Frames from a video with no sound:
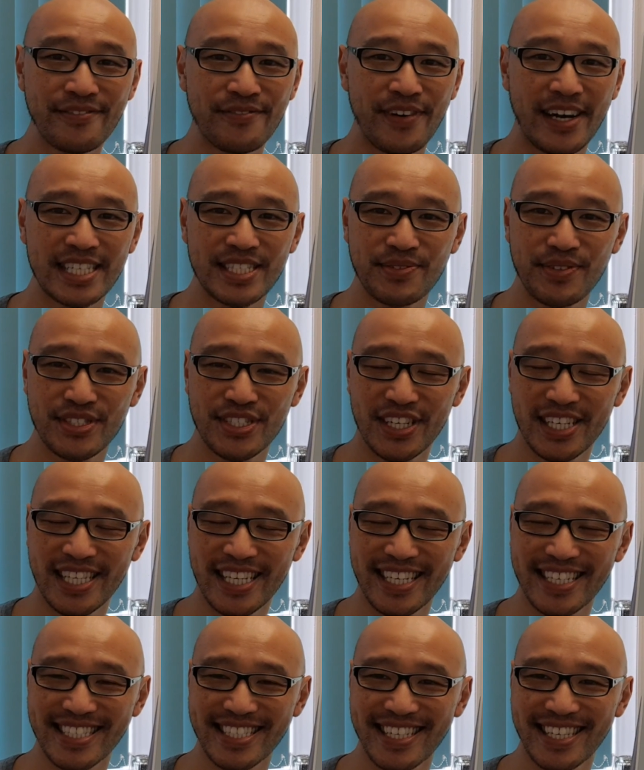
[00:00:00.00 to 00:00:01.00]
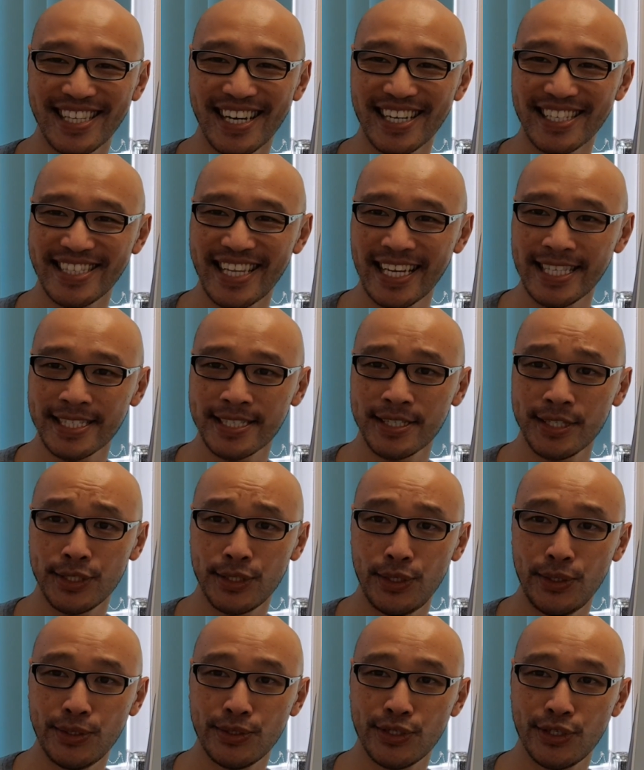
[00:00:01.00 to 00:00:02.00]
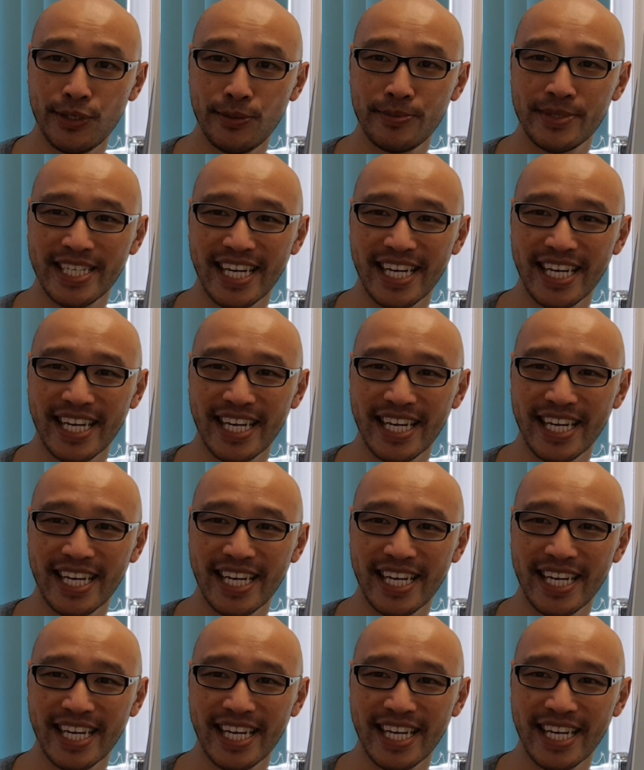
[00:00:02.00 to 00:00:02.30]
Thanks for joining us on our dental YouTube